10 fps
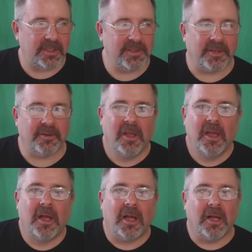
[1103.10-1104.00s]
So
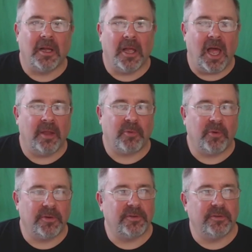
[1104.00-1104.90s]
I am
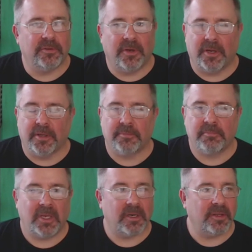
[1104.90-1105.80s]
going to
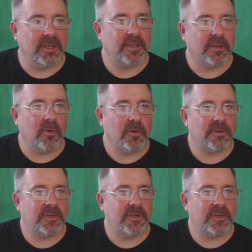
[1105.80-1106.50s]
get a link to the course,